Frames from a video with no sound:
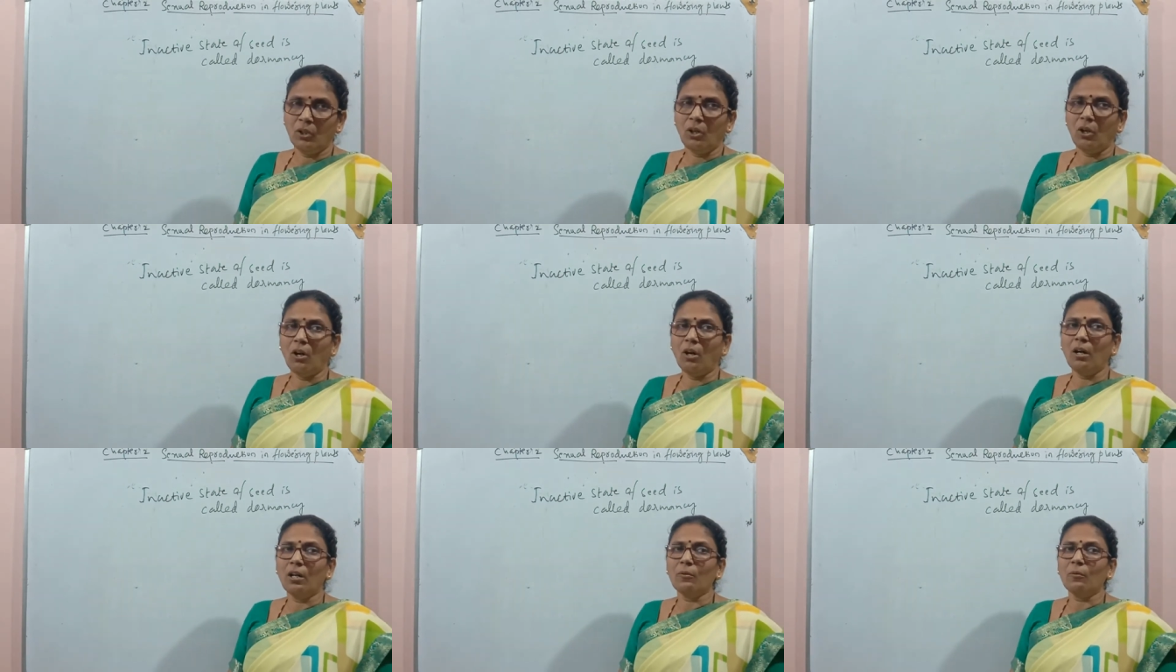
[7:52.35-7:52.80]

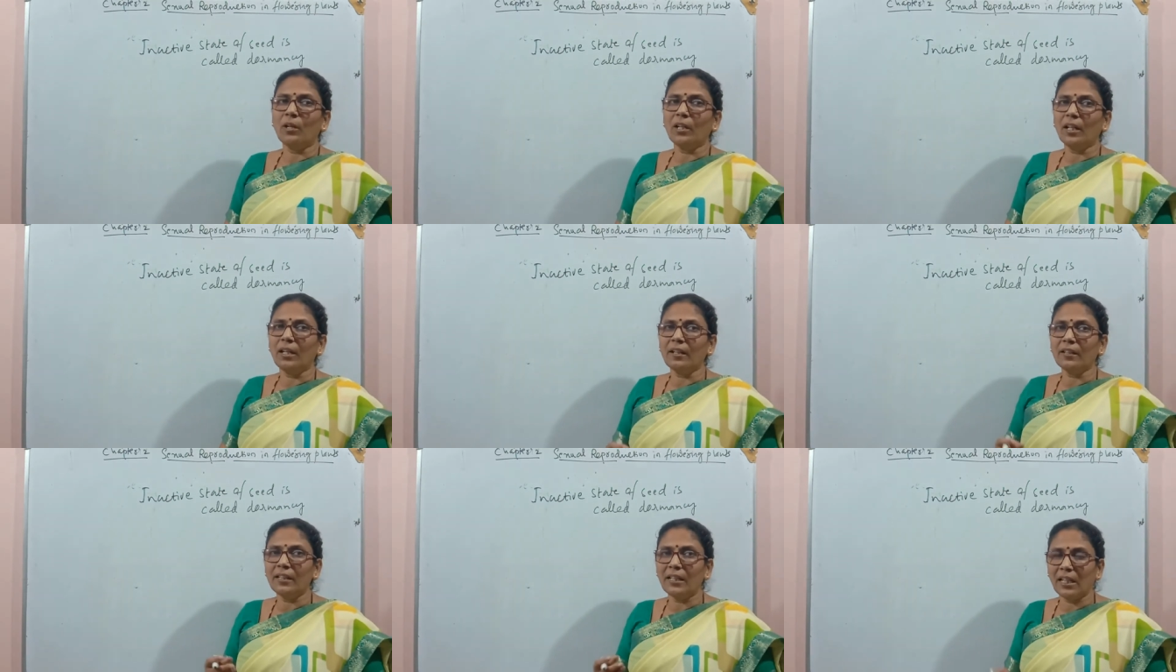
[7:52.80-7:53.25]
or
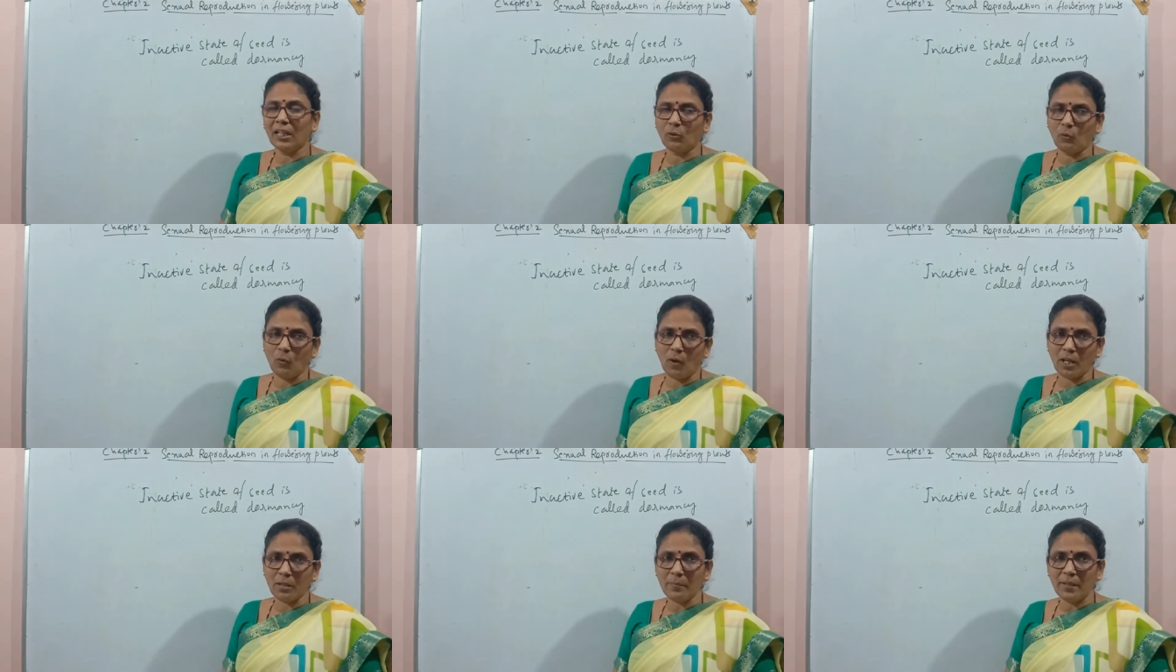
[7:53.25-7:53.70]
what are the
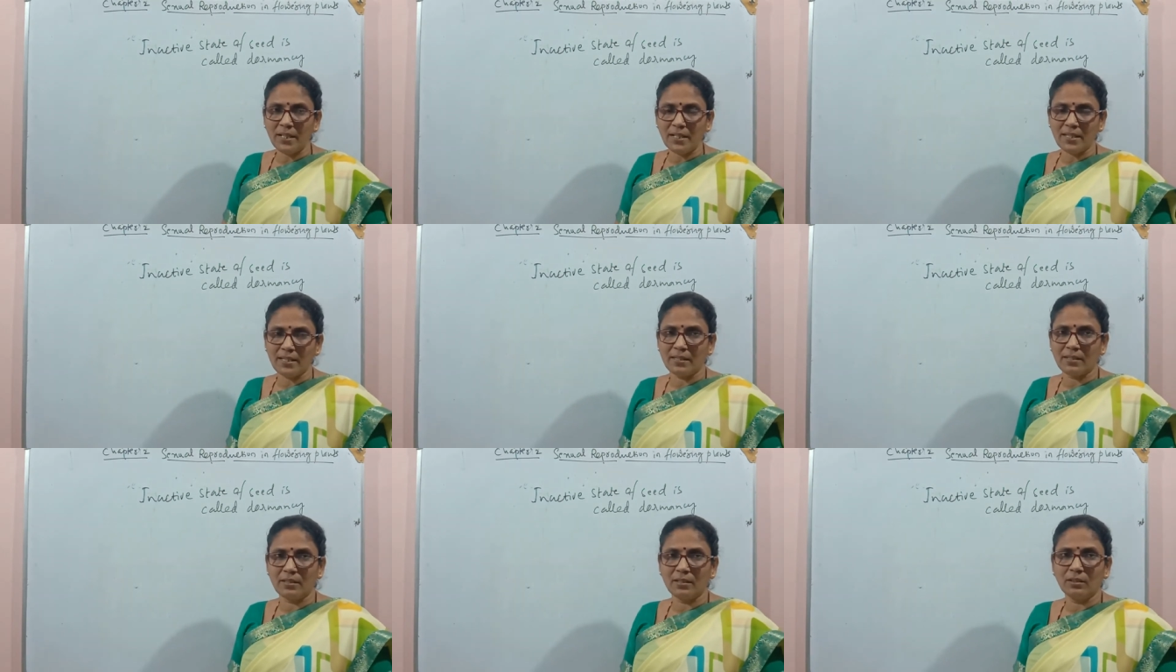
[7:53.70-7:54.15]

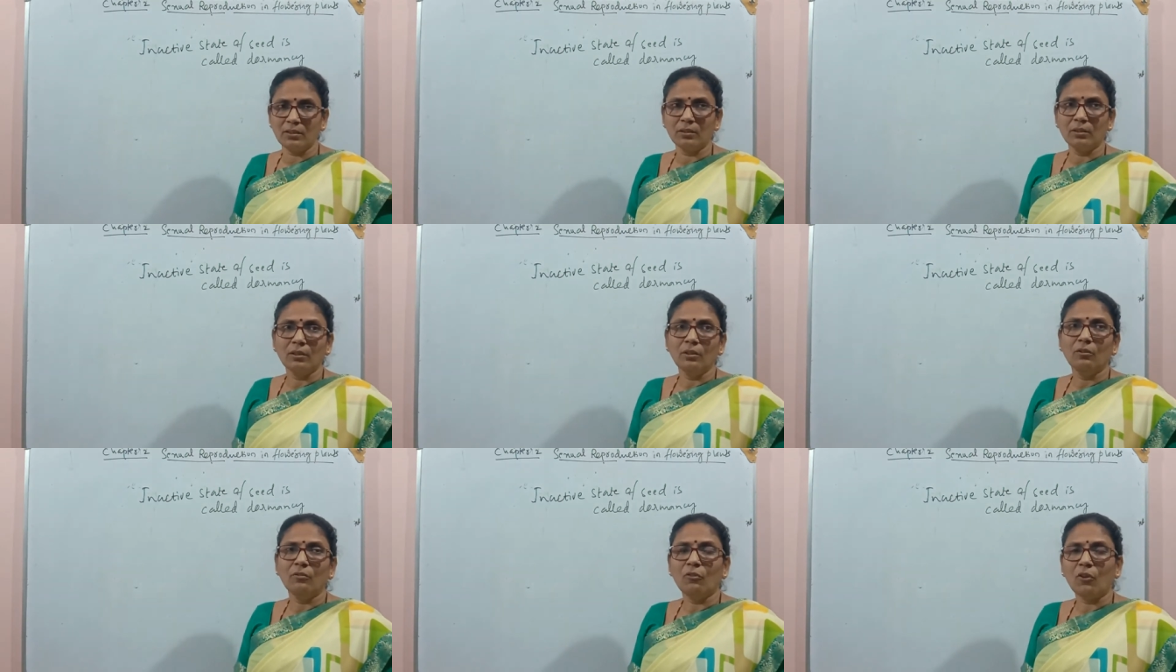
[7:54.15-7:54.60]
requirements
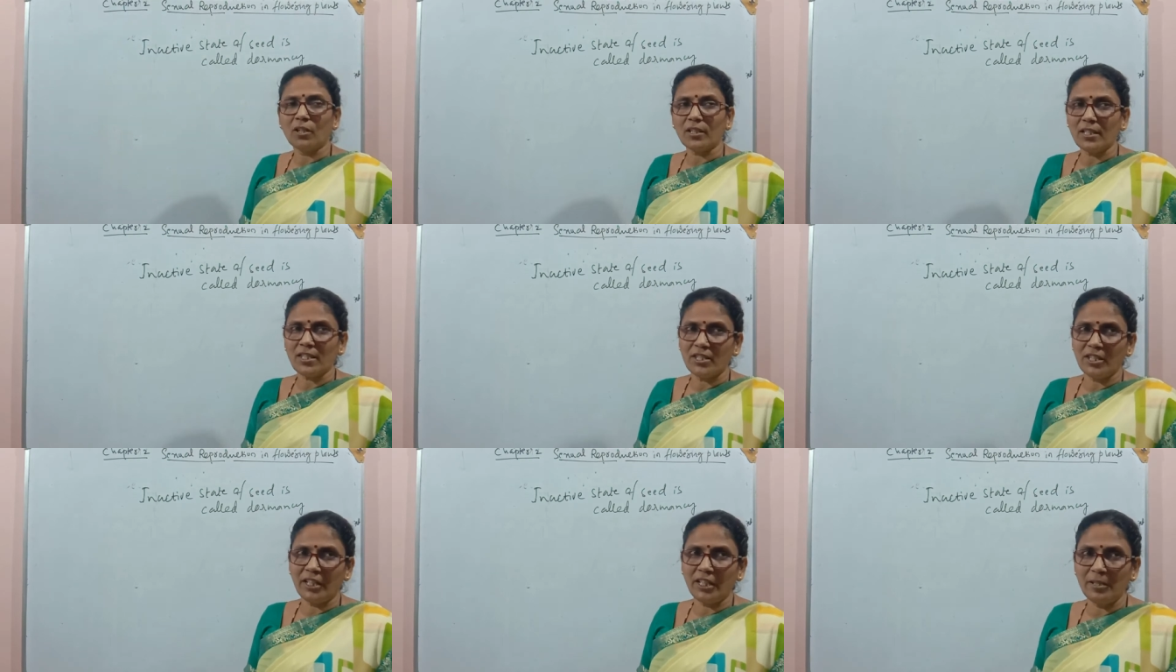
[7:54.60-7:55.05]
for
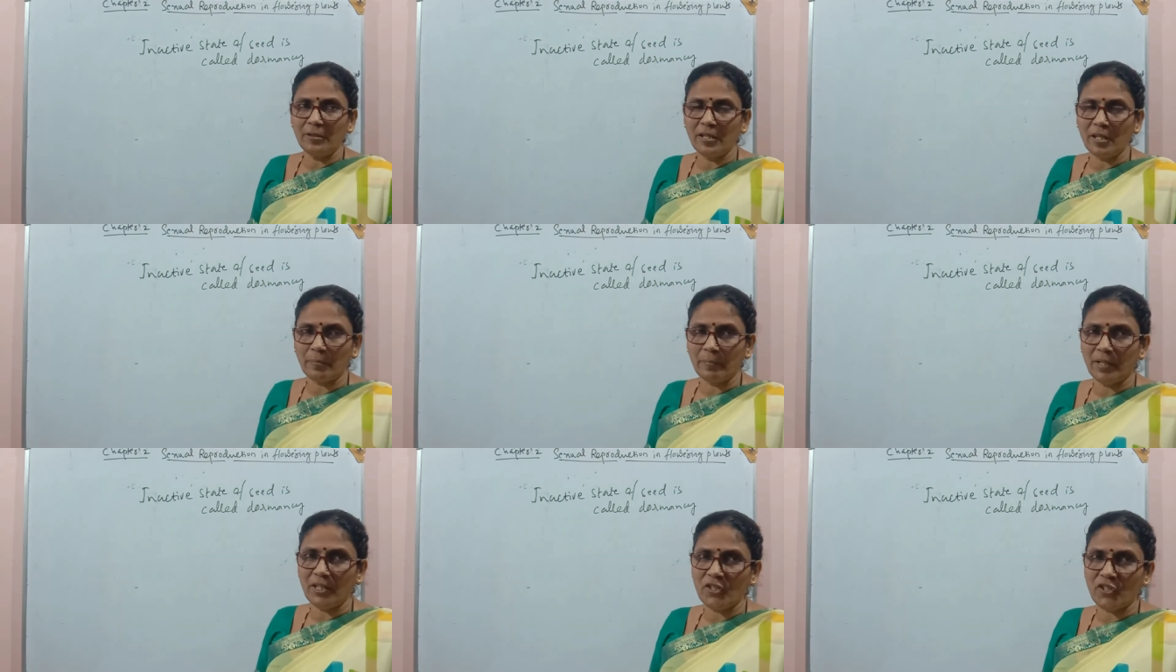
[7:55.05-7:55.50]
the seed
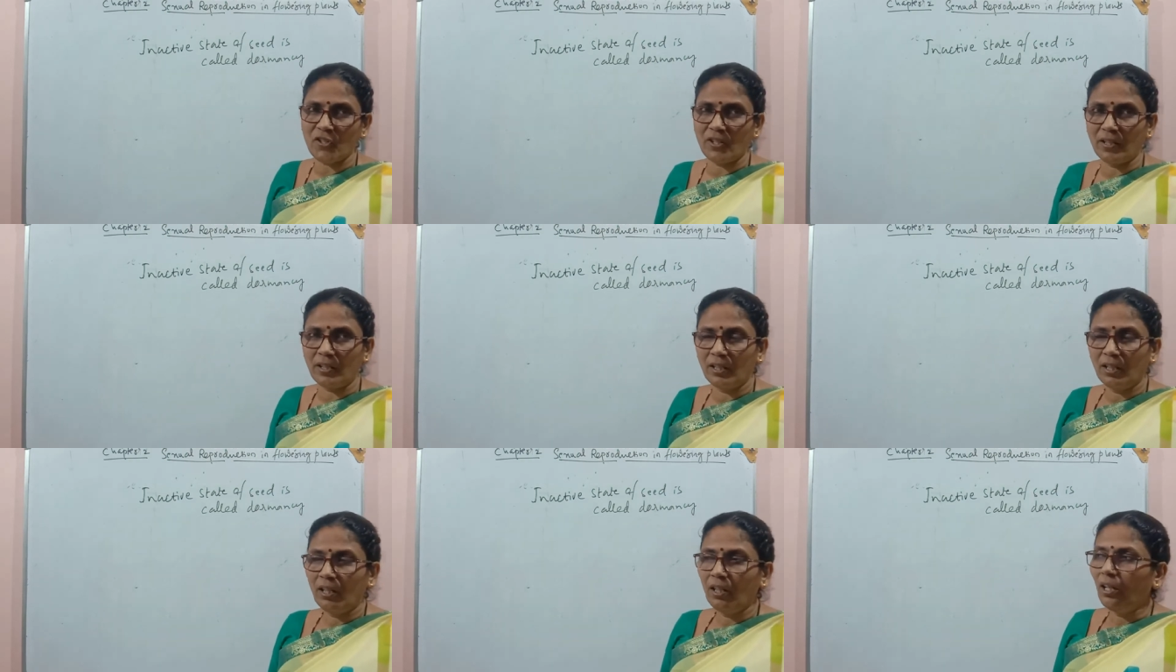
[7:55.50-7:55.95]
germination,